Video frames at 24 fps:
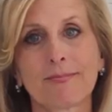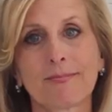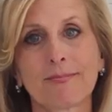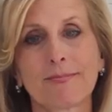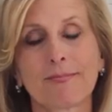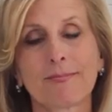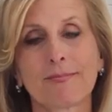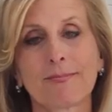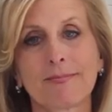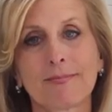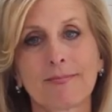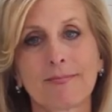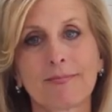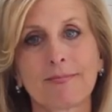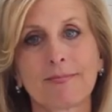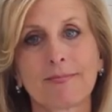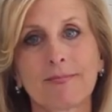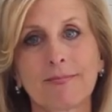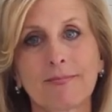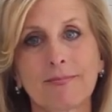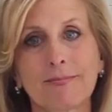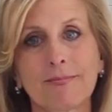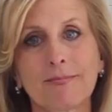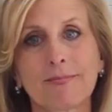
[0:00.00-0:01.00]

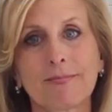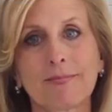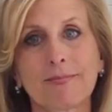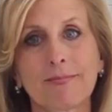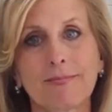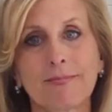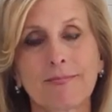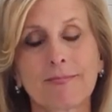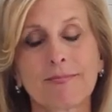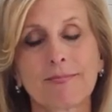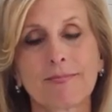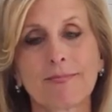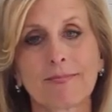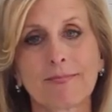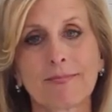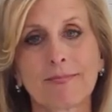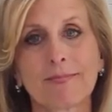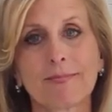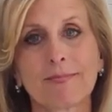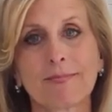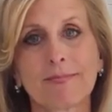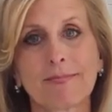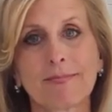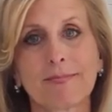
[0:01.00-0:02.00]

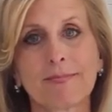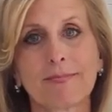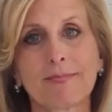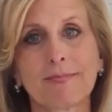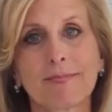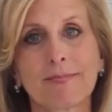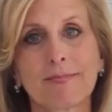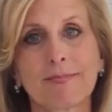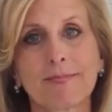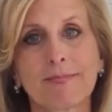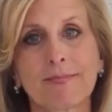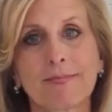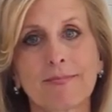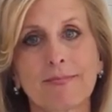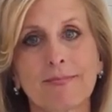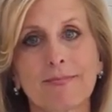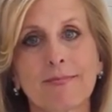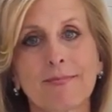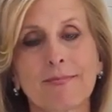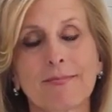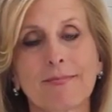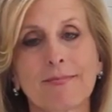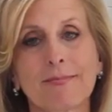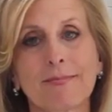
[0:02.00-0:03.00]

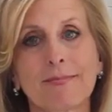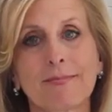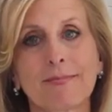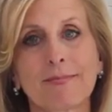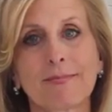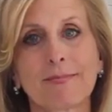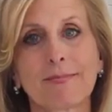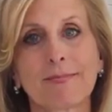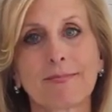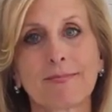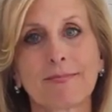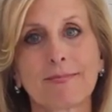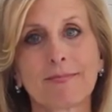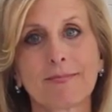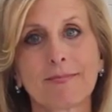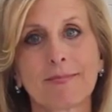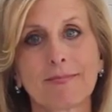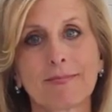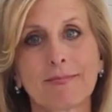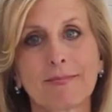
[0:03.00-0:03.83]
(silent)